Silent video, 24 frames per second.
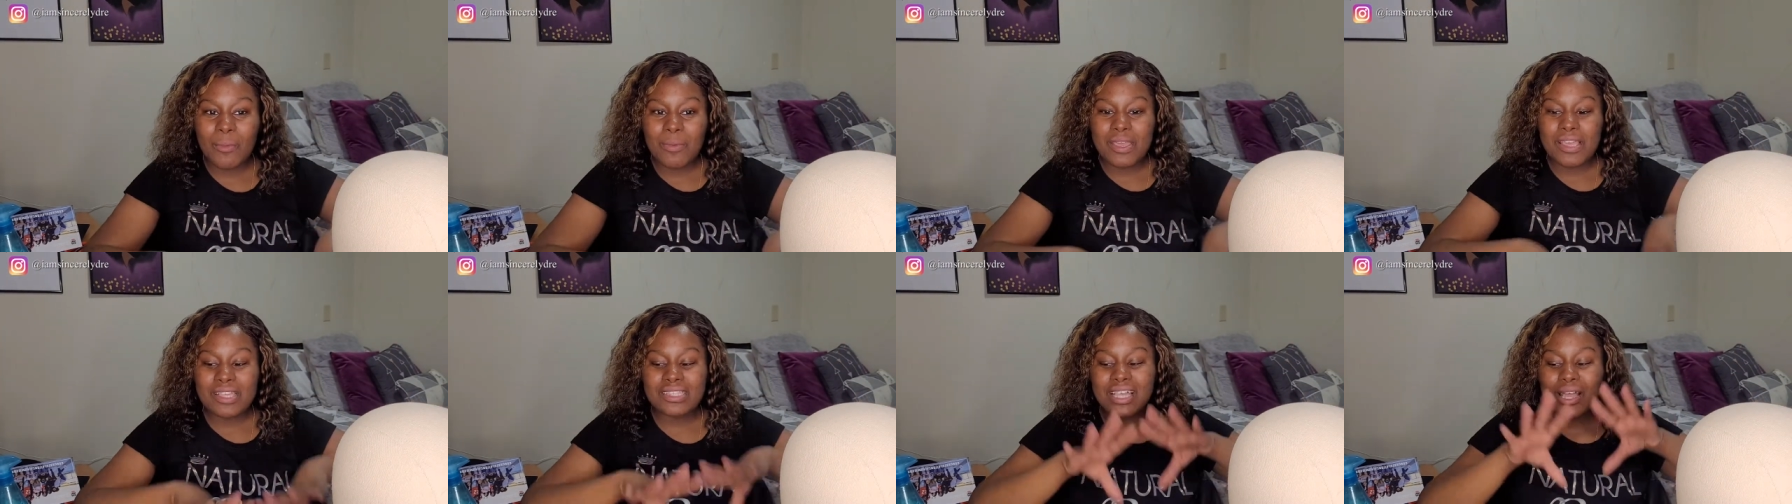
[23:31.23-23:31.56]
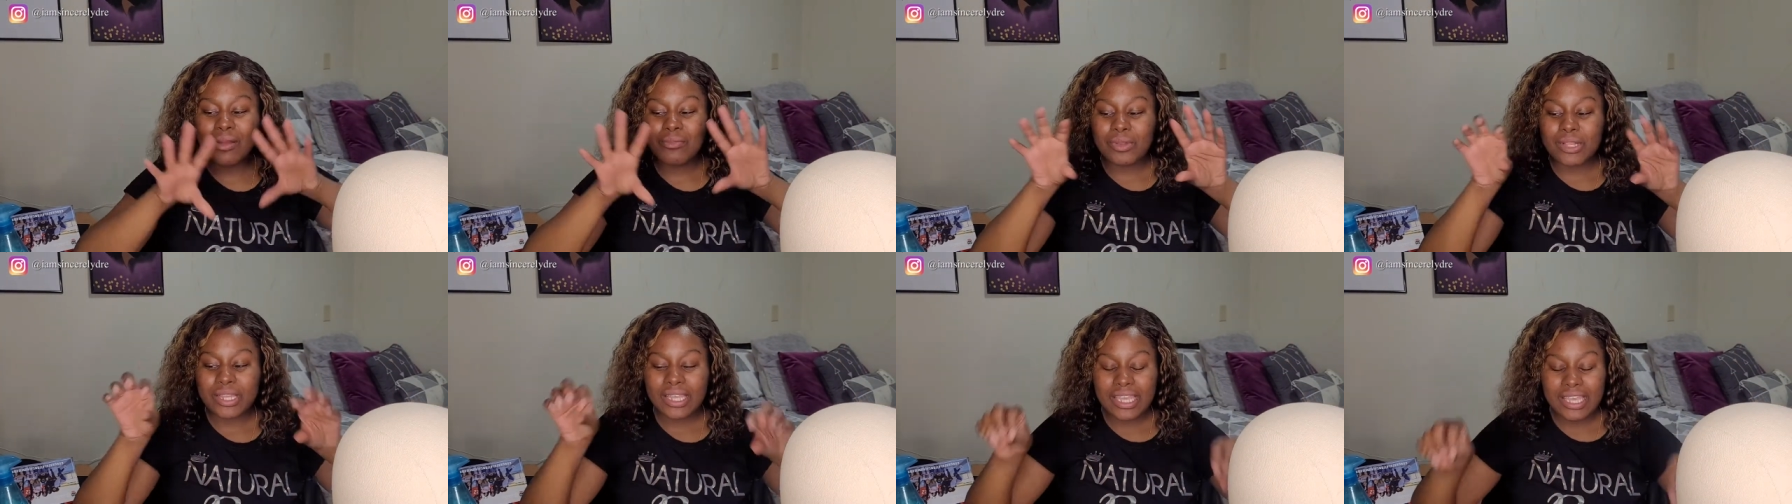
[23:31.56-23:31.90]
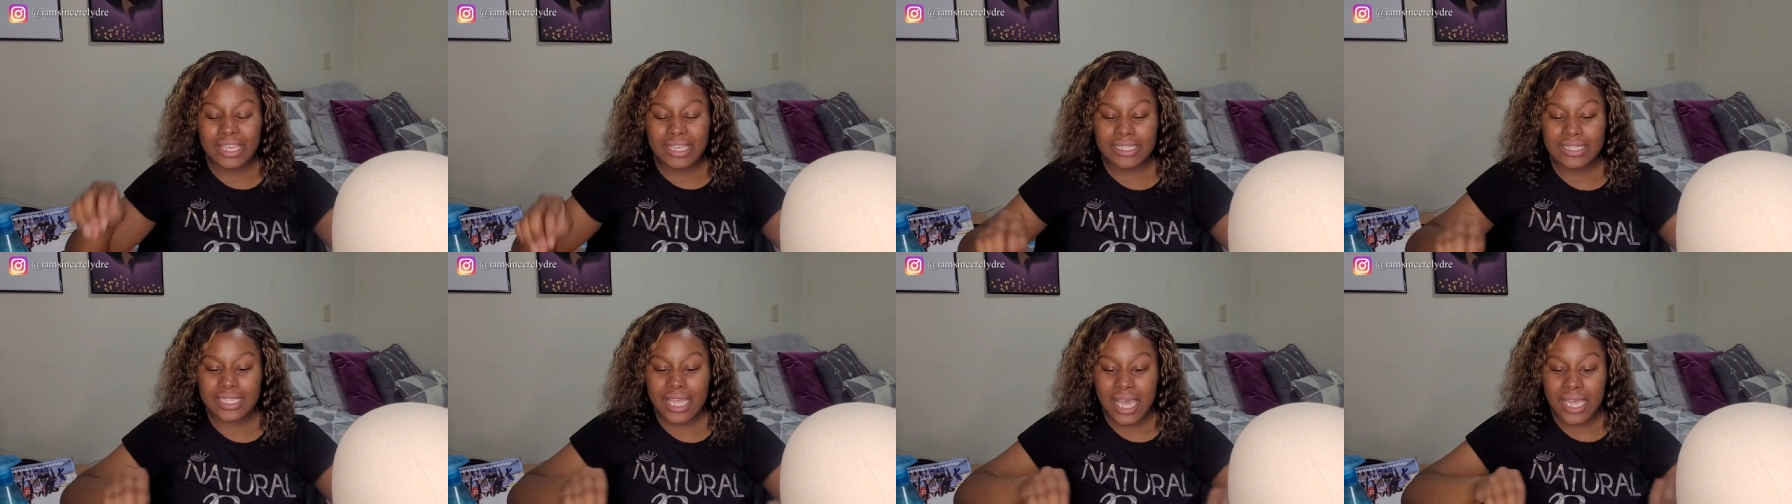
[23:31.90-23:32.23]
because I'm really
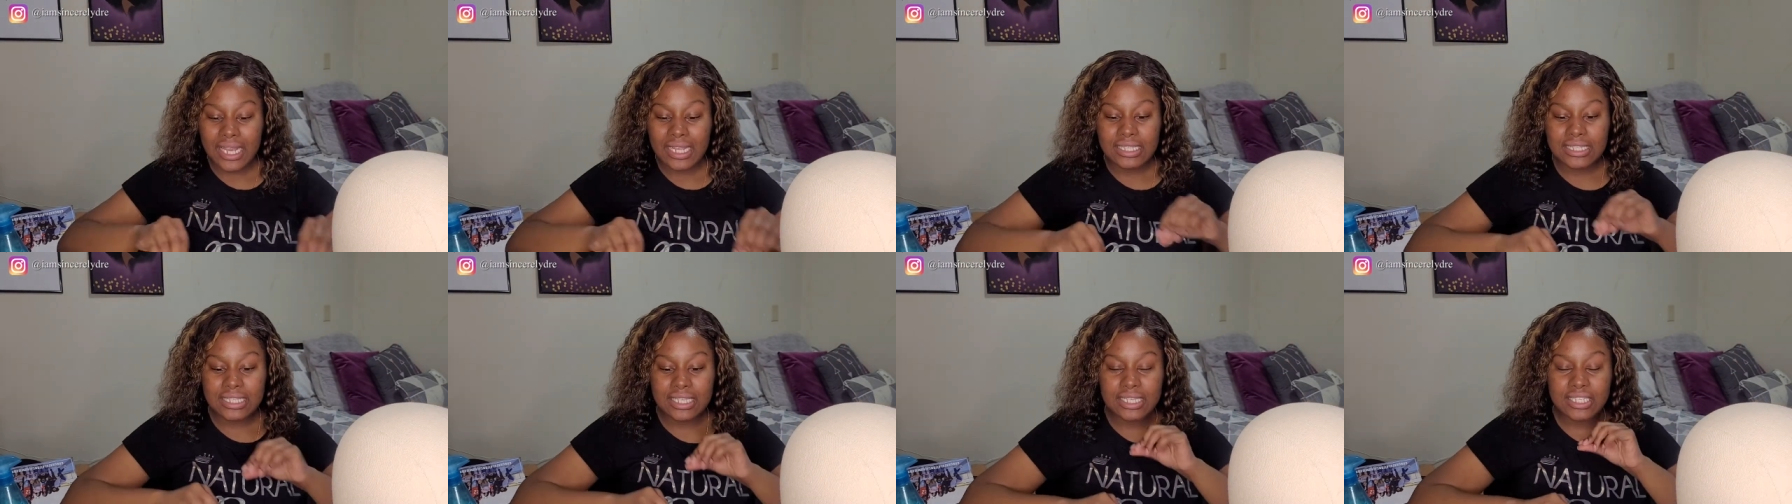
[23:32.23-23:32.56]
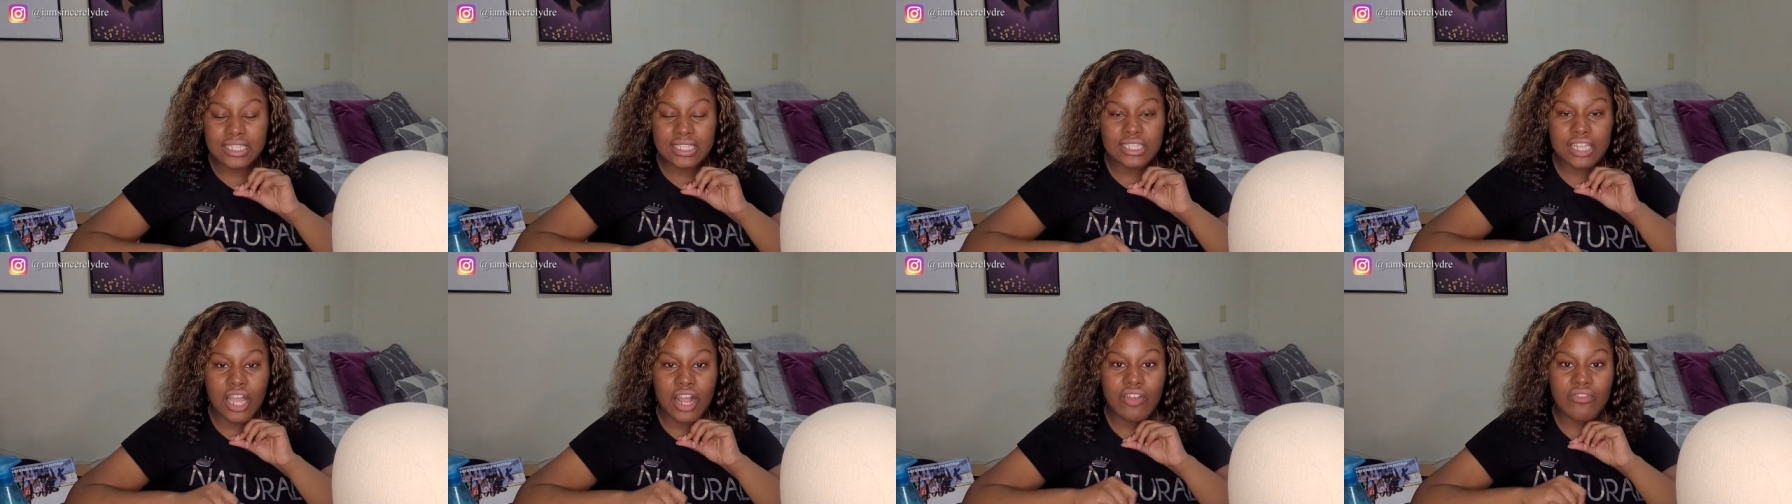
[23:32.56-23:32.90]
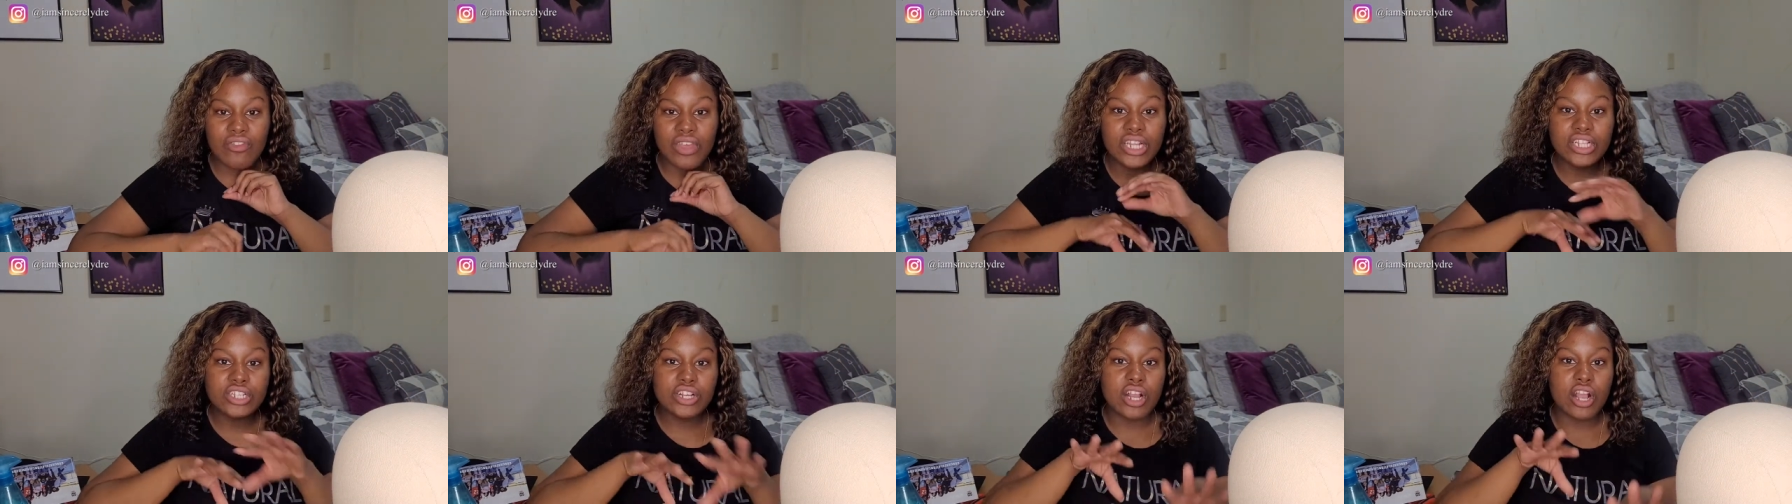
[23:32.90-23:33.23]
excited to start
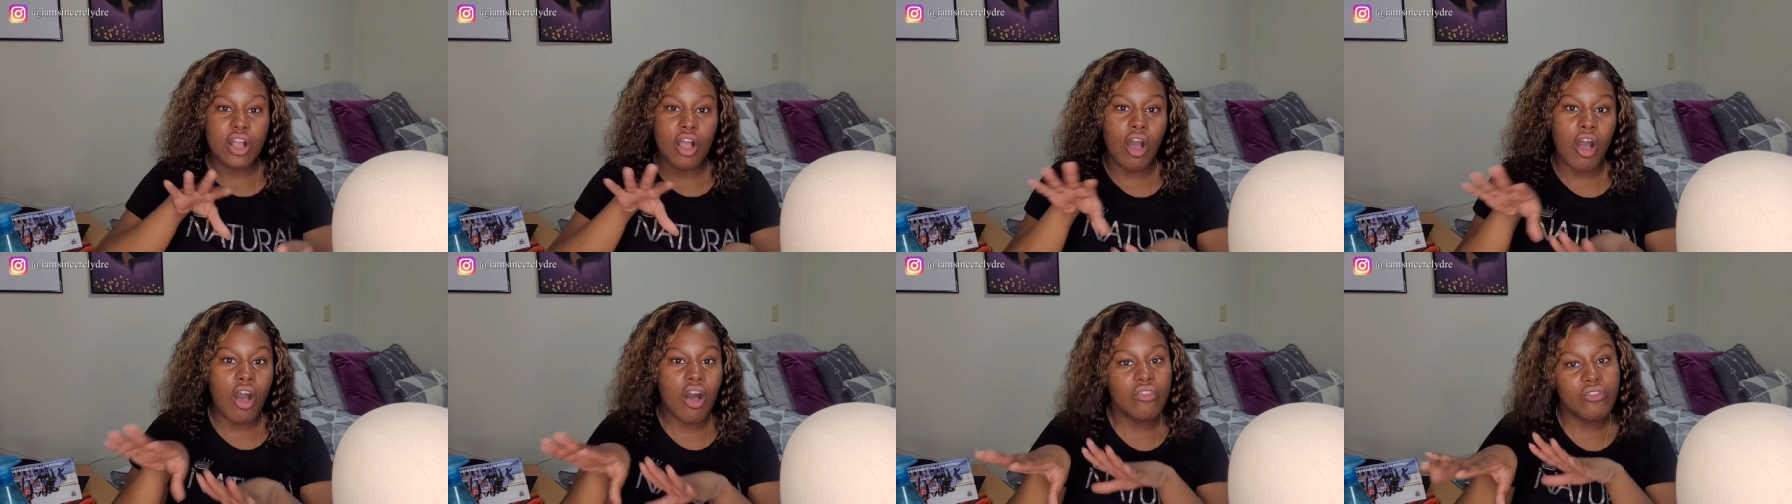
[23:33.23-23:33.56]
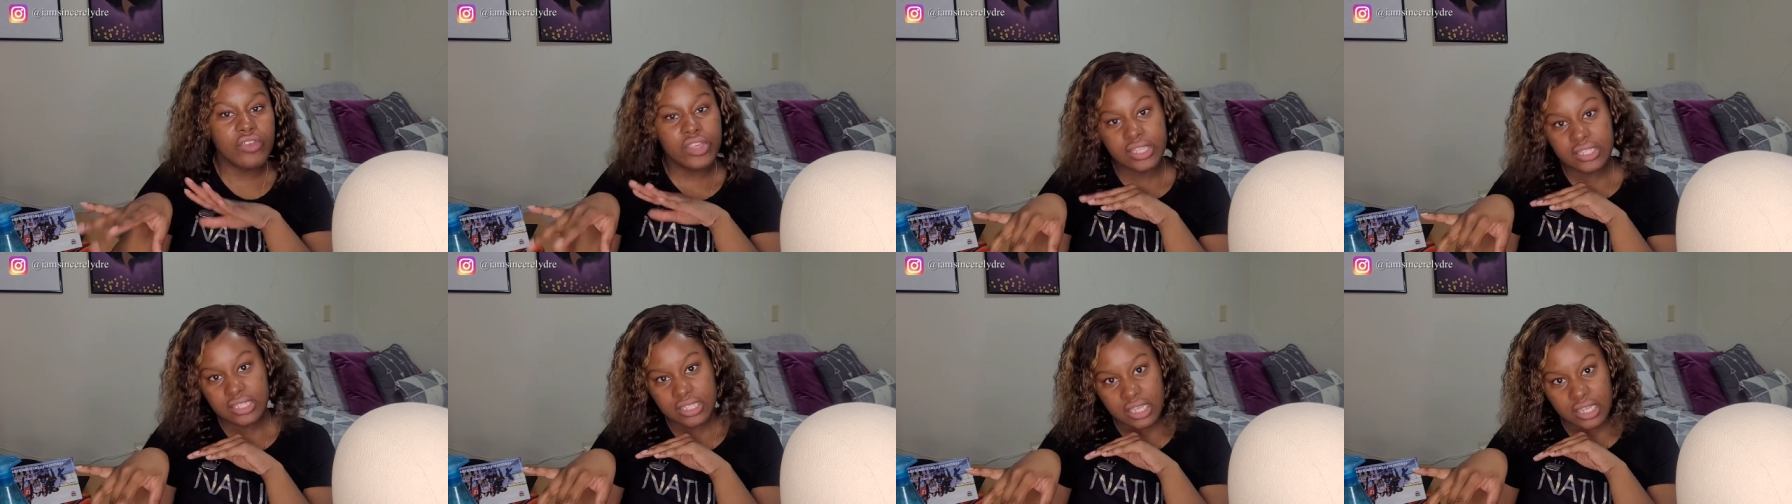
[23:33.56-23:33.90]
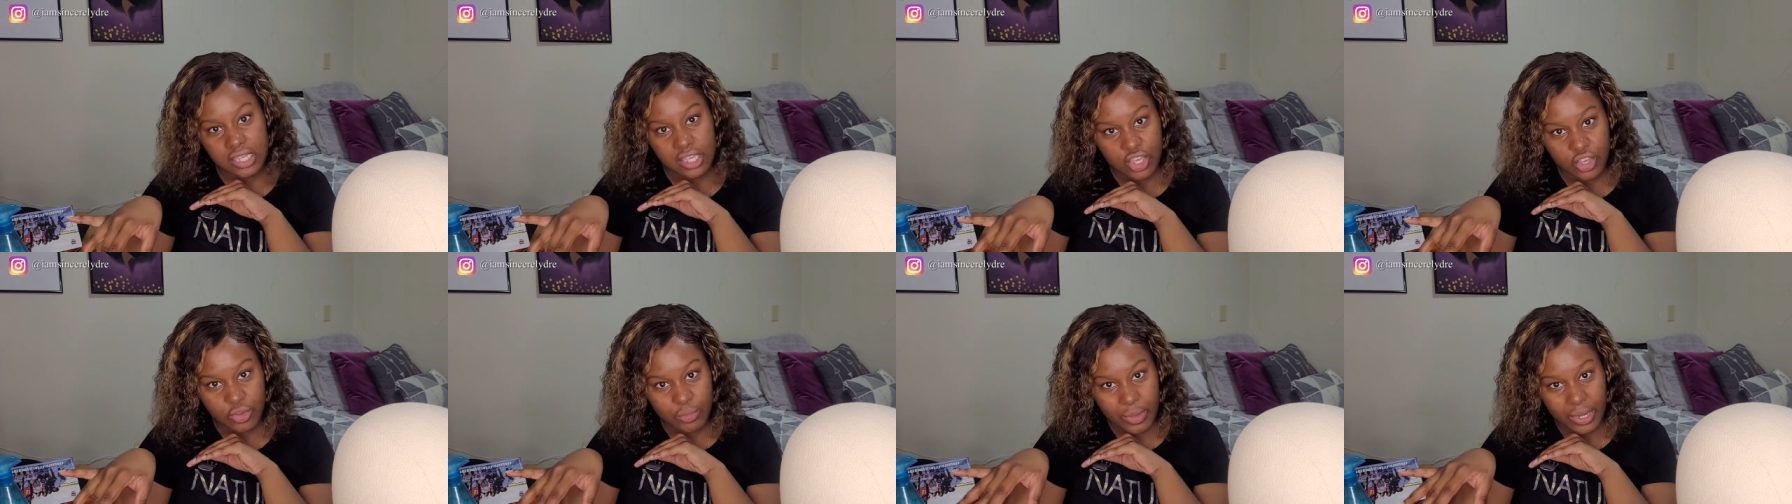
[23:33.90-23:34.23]
venturing off into
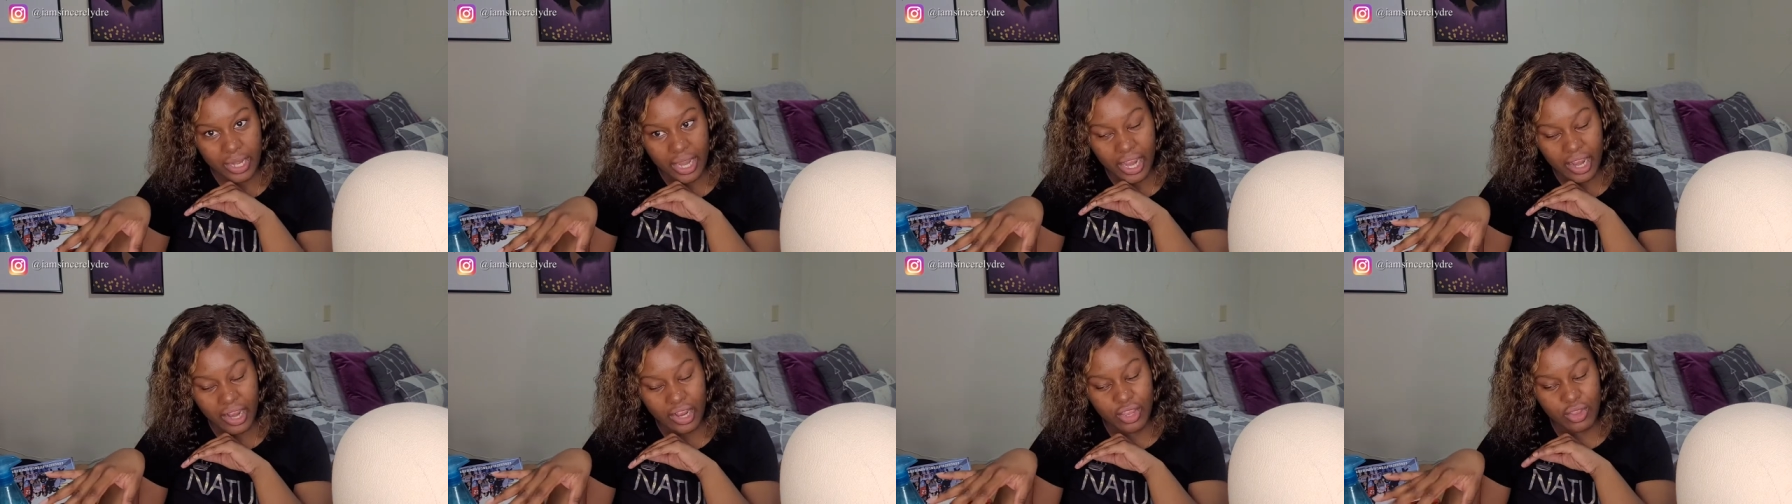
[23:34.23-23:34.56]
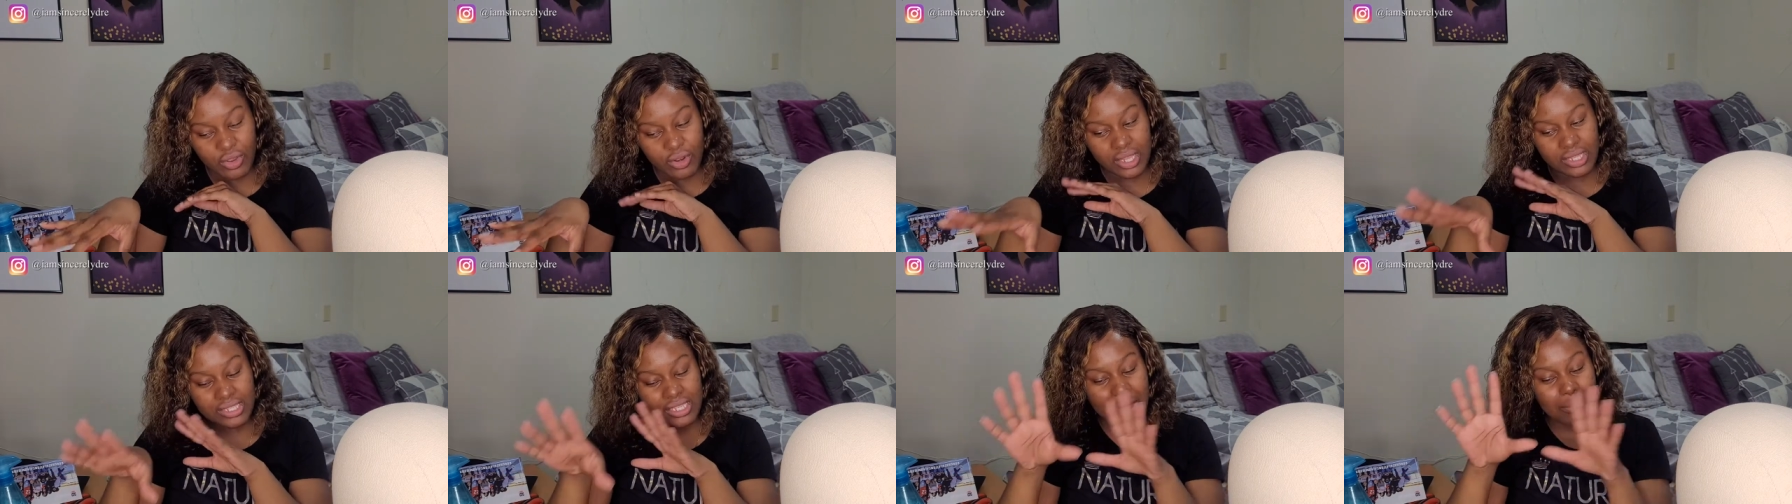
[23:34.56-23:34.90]
human hair units.